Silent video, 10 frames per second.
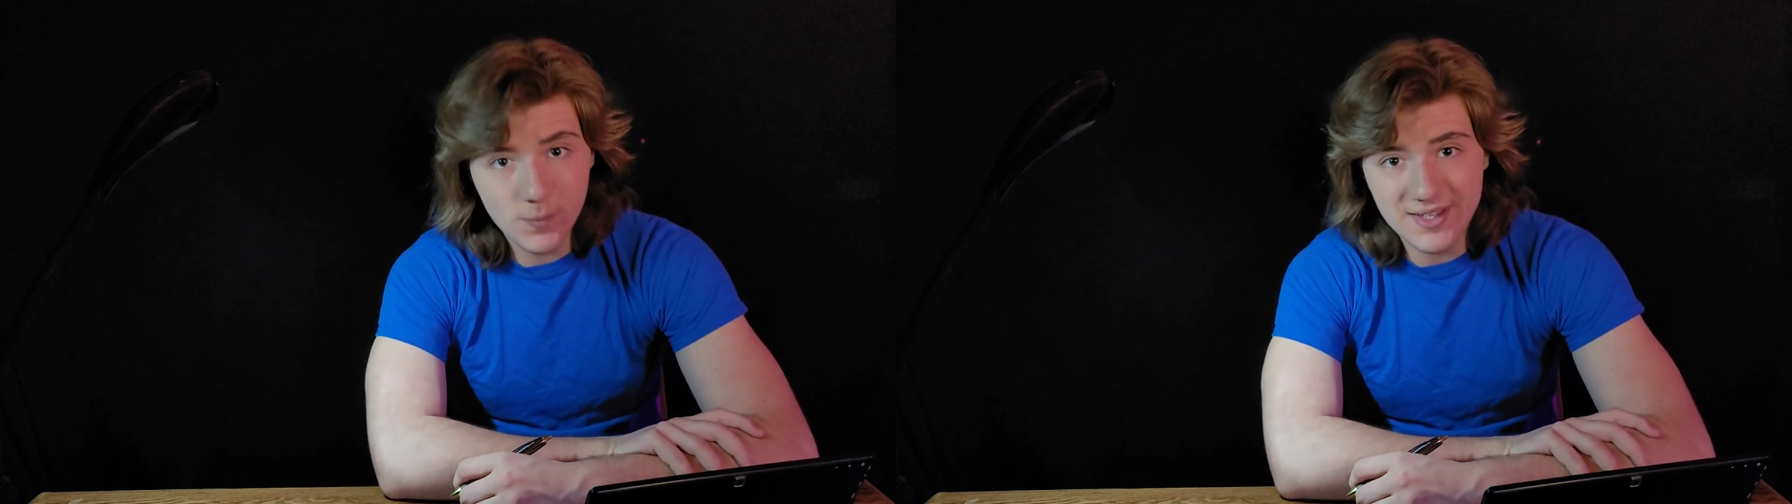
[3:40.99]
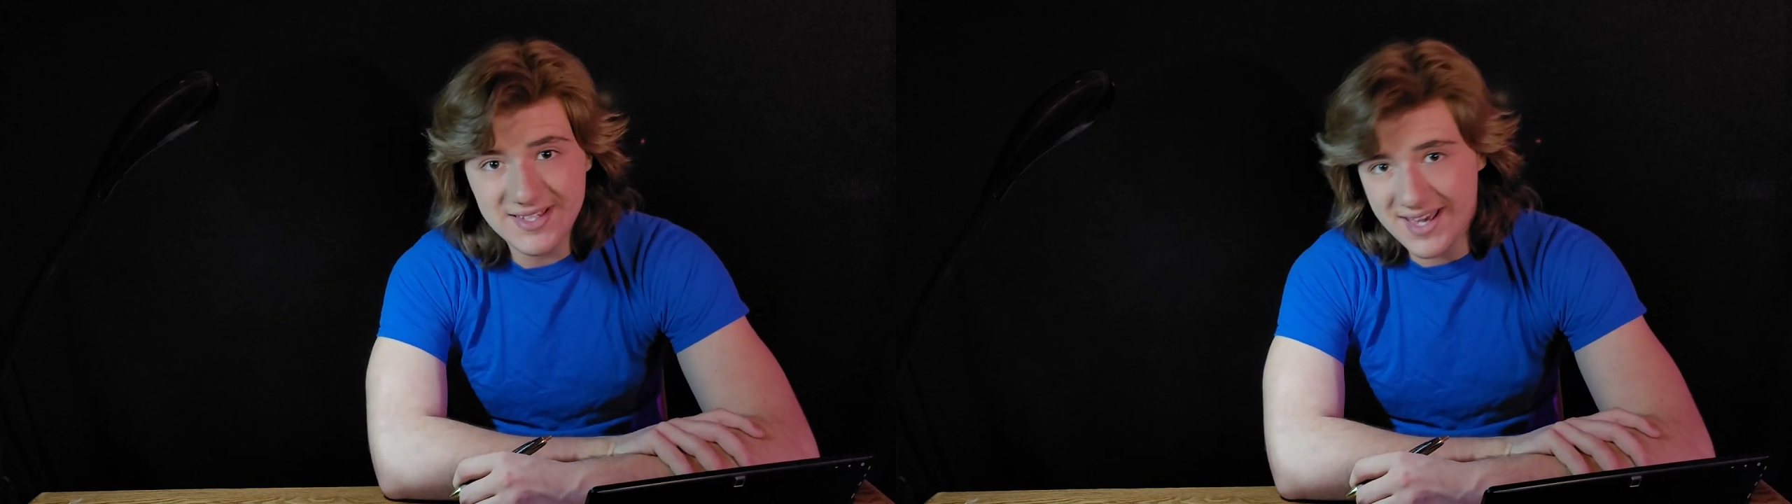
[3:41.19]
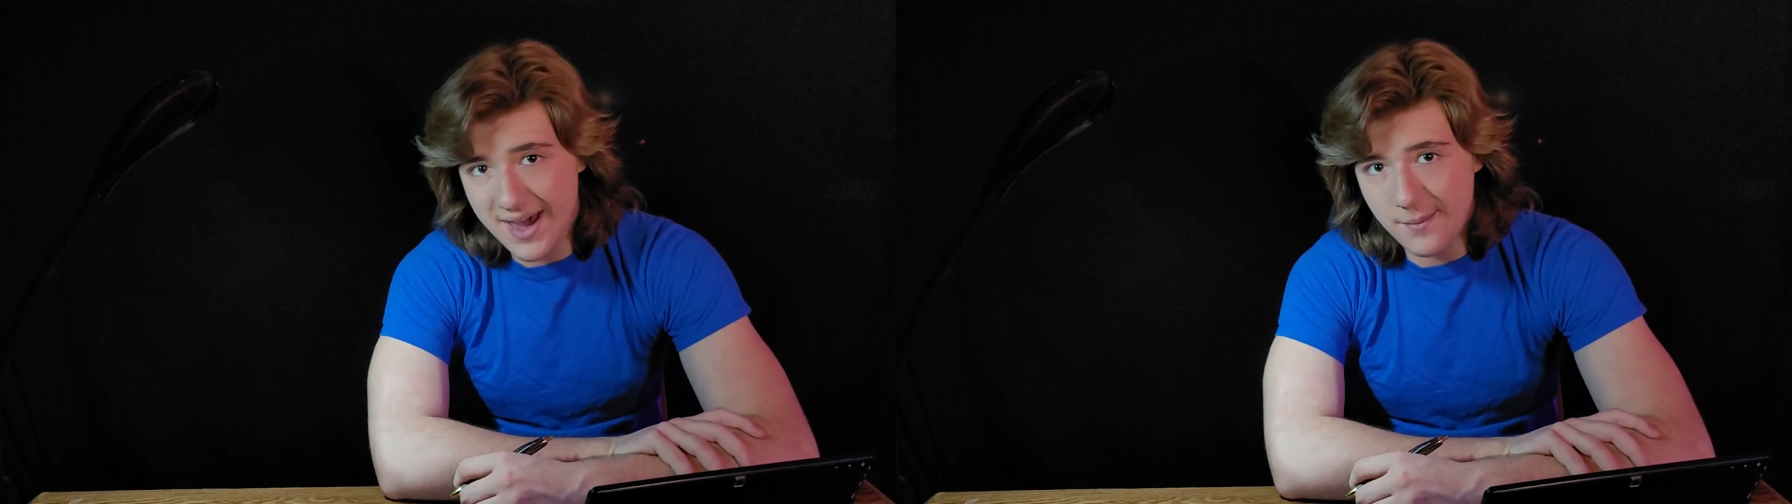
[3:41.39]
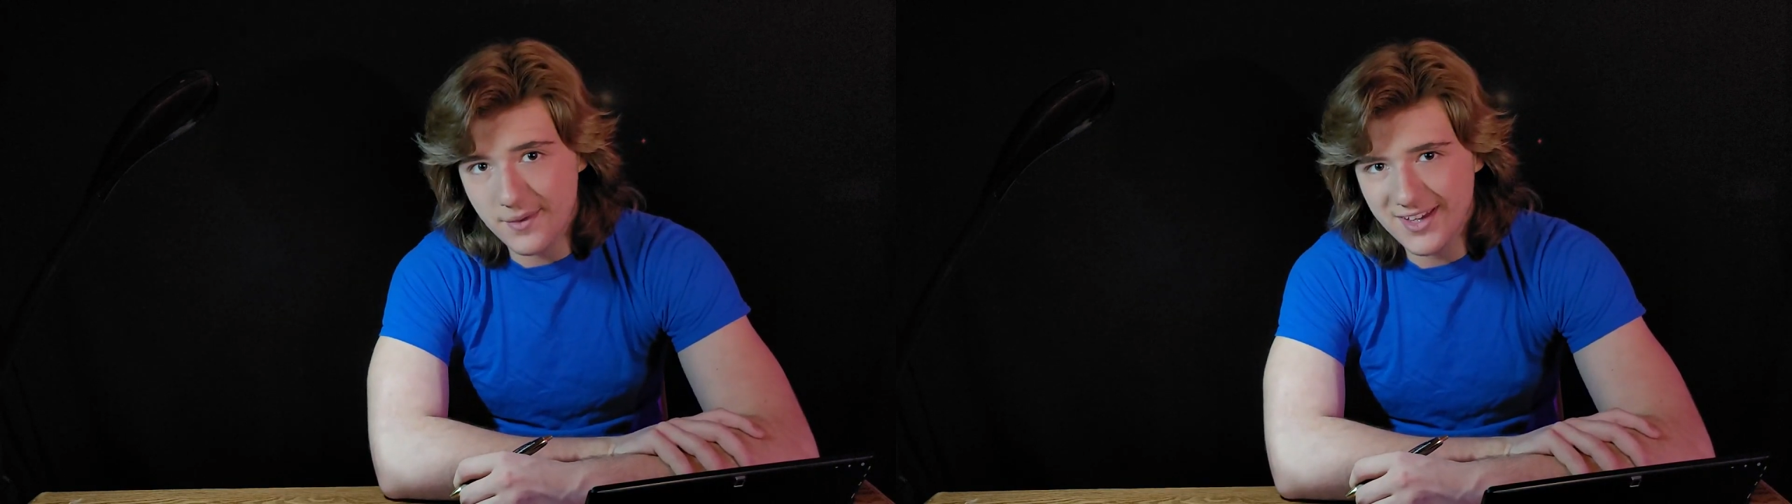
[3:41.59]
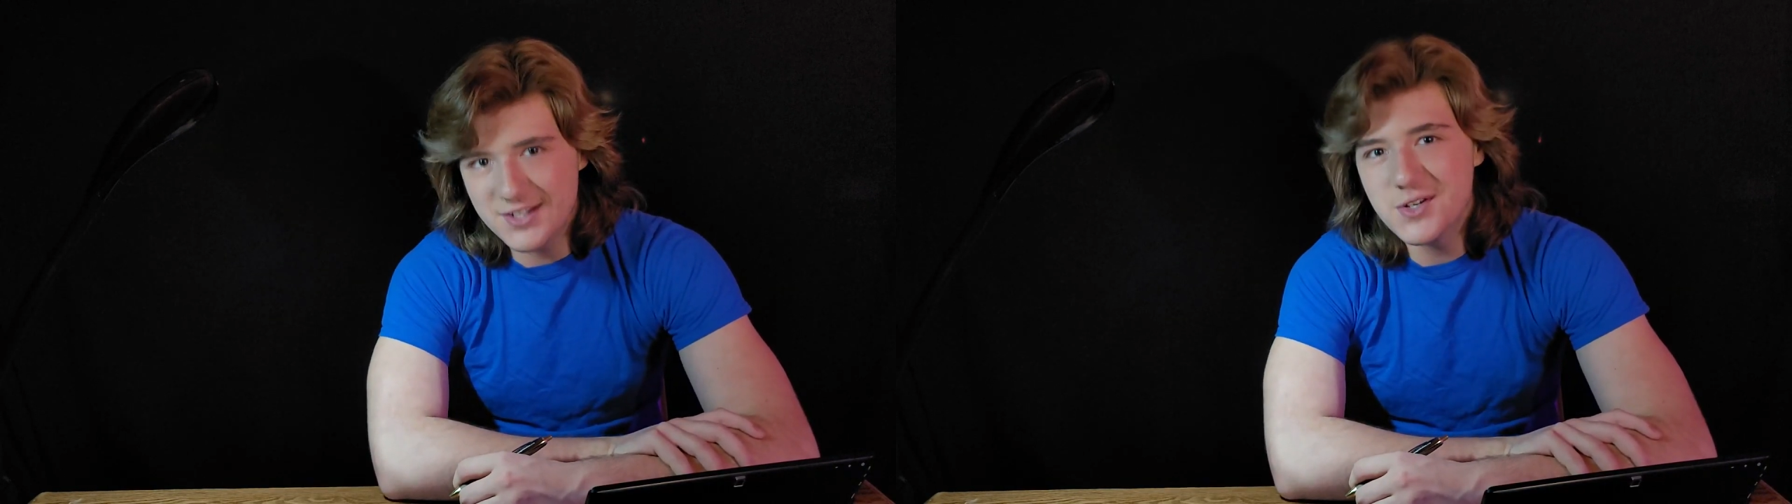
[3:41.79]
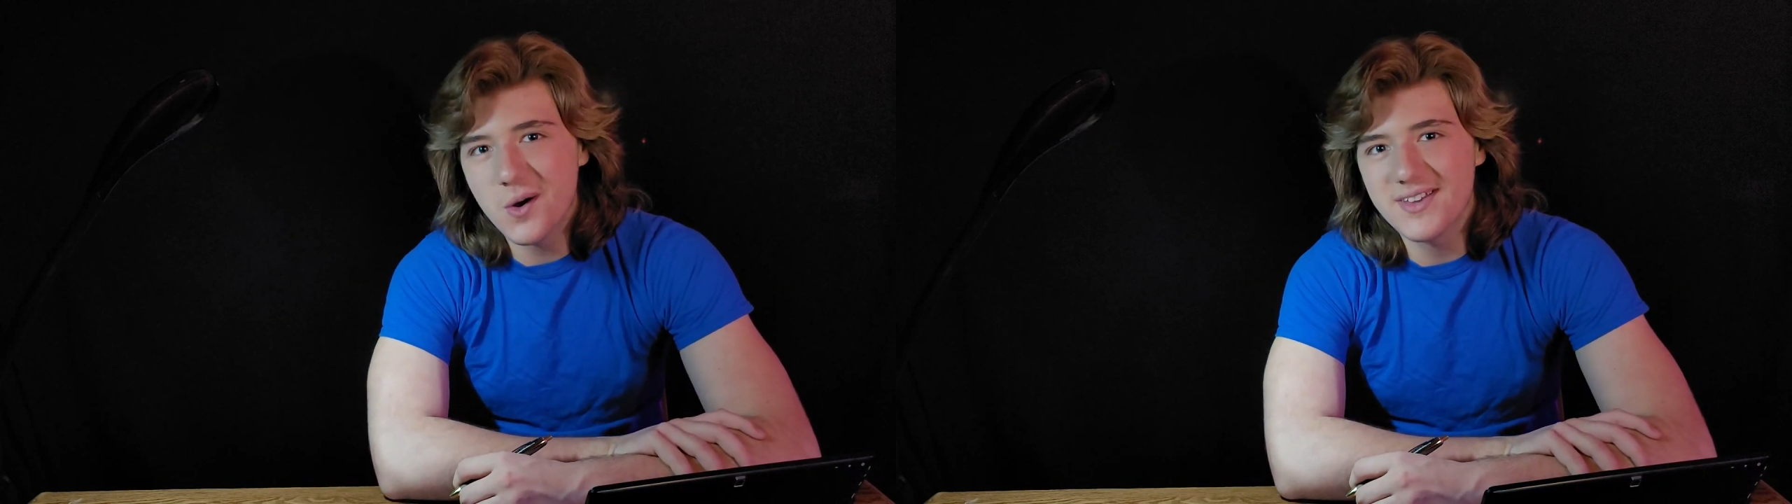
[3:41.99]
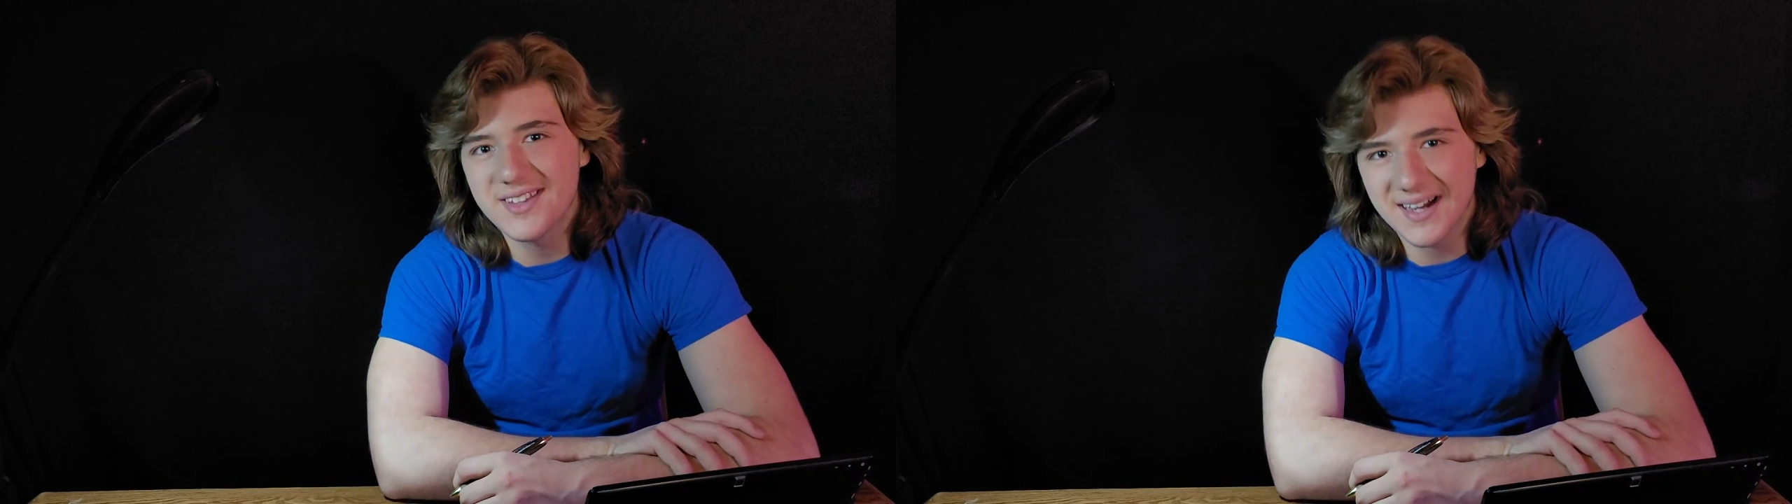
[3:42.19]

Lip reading: me a DM and join the